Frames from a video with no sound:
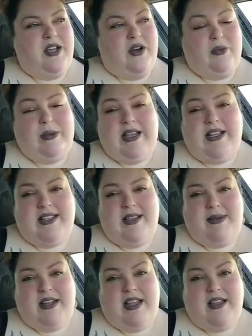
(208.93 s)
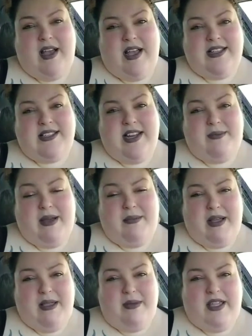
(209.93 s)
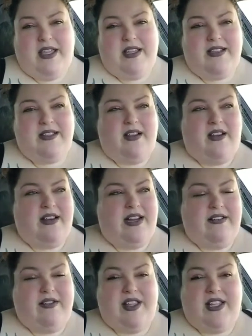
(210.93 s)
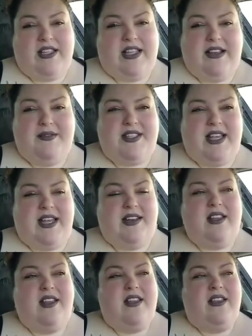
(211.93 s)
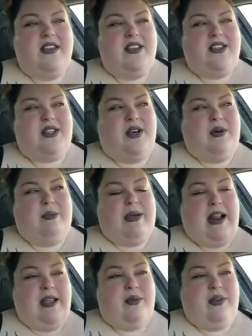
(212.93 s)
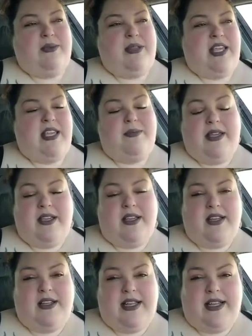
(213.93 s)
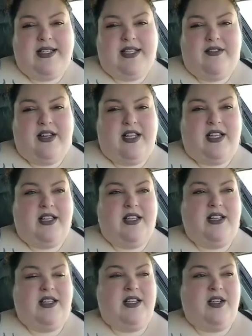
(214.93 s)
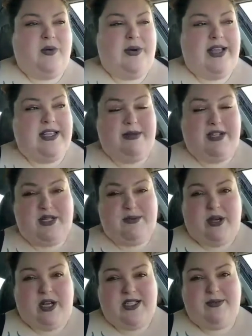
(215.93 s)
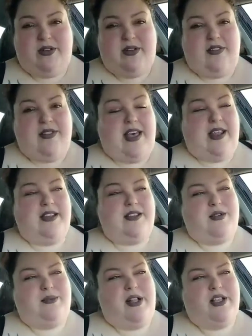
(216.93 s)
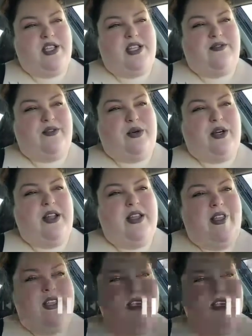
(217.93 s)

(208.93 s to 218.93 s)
no, because I mean, I stand by my opinions on everything that I've said. So, but I will be keeping negativity away as much as possible. That I do apologize for